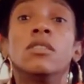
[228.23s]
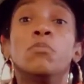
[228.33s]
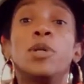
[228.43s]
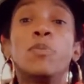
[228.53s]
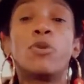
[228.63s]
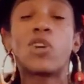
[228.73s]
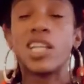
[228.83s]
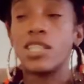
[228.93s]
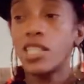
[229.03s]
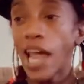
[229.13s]
People
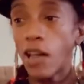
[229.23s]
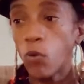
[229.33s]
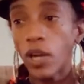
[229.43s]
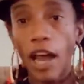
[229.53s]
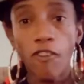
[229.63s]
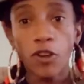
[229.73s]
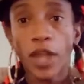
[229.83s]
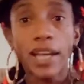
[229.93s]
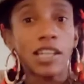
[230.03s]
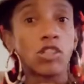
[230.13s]
can say whatever,
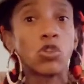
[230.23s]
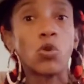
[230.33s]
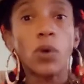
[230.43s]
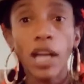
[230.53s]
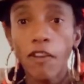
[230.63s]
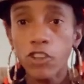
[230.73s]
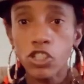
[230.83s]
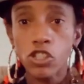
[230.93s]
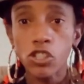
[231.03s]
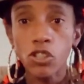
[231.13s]
they can do whatever
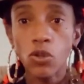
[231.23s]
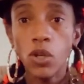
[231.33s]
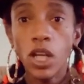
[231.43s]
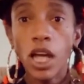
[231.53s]
to you,